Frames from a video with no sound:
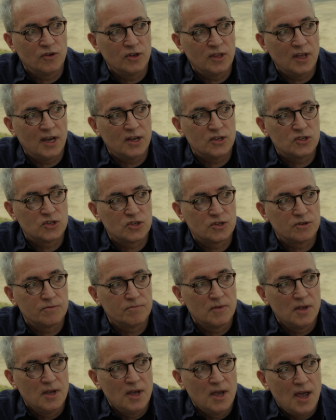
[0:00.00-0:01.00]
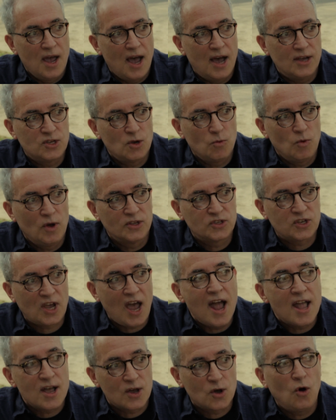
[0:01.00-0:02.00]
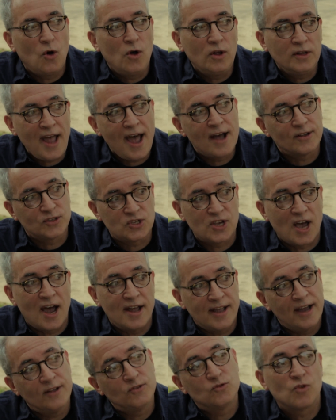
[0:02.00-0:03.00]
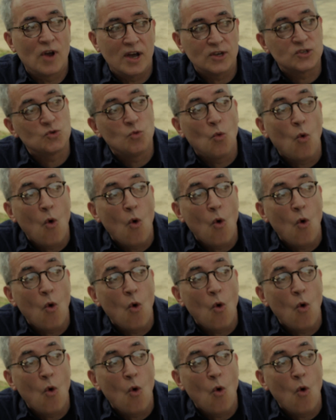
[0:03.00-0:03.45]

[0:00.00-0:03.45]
for this? I said, well, it's kind of cold outside. I dress